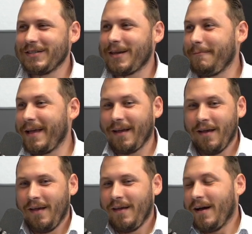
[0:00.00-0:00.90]
So I'm like,
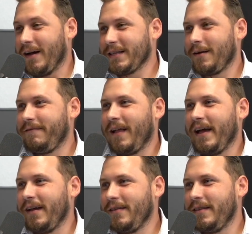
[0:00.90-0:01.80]
I was on a
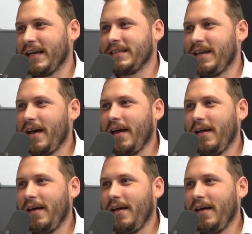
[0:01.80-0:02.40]
flight next day.